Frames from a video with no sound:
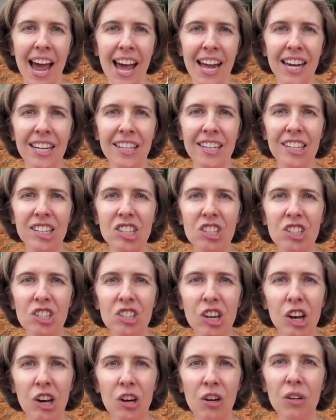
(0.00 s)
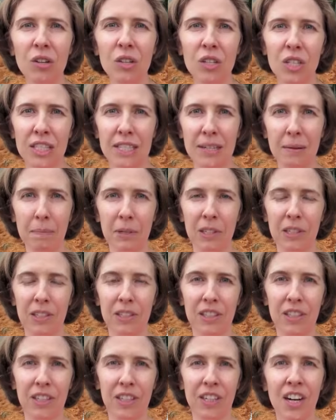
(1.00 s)
And it's so
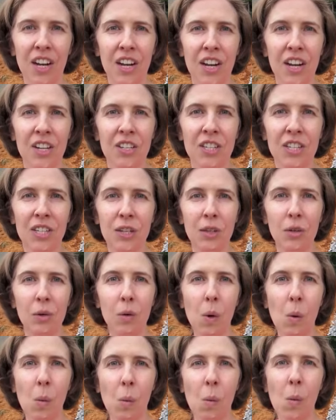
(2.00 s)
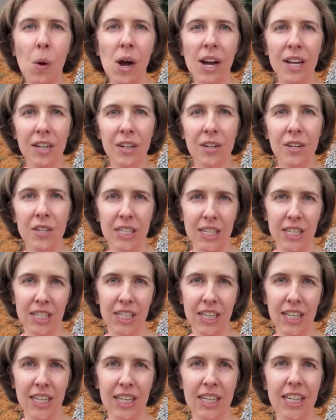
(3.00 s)
similar to what goes
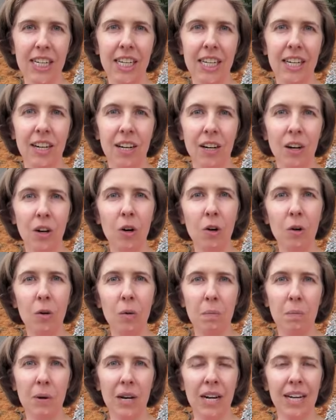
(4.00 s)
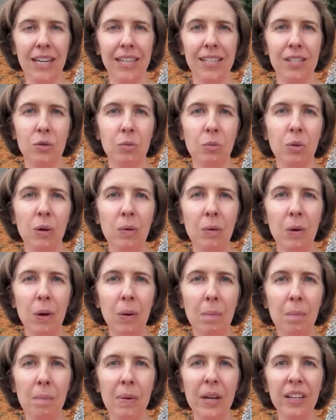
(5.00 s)
on in our own minds when
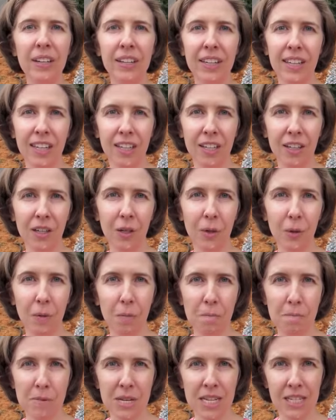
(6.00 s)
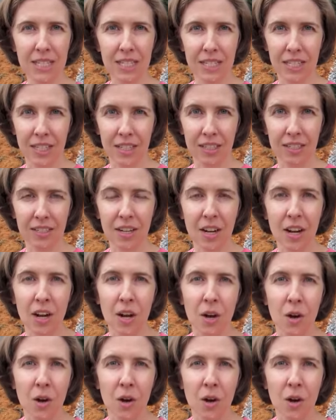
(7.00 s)
we're building our home business.